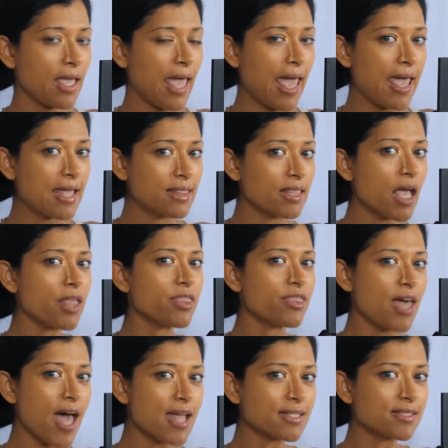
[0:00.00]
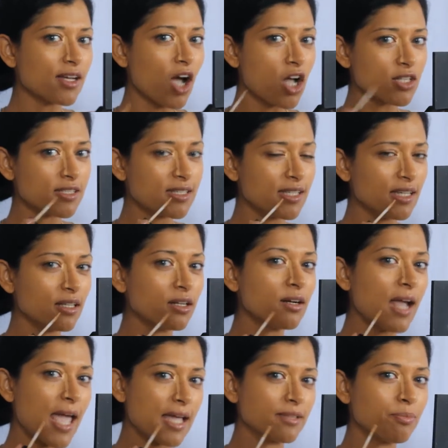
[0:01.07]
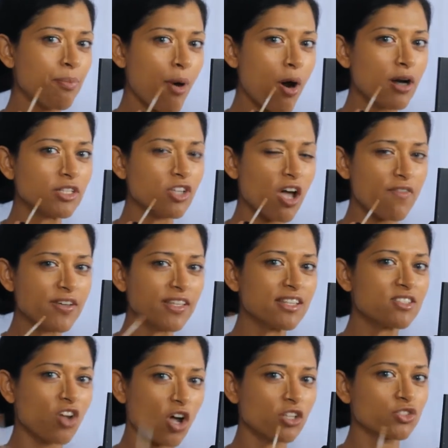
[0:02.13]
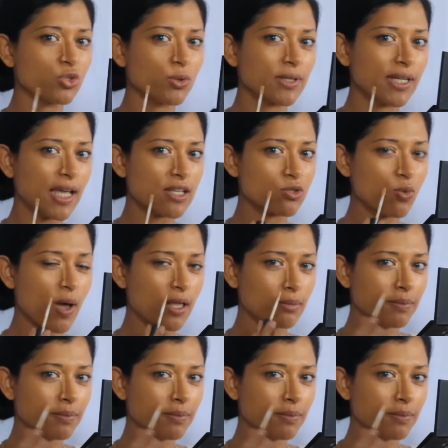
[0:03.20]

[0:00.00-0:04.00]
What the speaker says: And that's a concealer, and part of it is contouring as well,